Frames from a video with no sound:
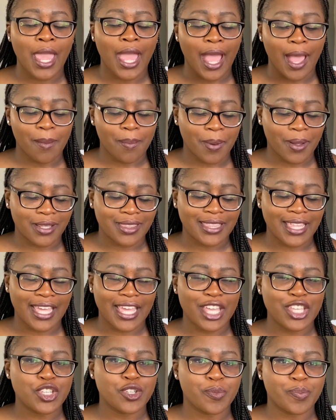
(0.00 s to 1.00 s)
about the
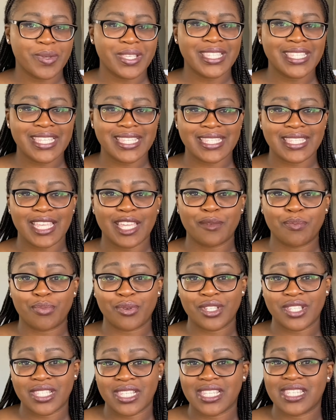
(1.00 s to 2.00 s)
HPCZ
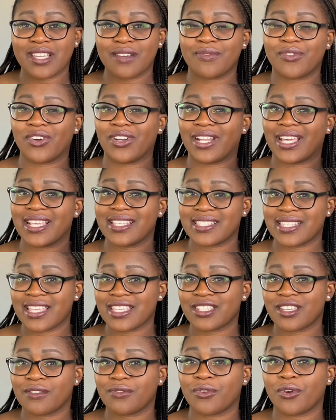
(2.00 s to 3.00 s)
procedure for
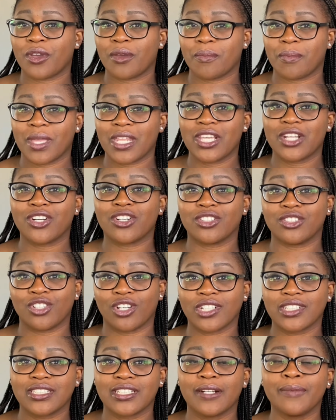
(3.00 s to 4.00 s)
licensure for a medical
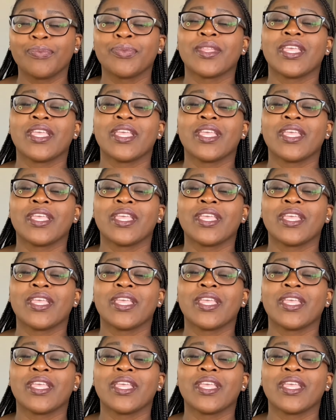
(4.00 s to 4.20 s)
doctor.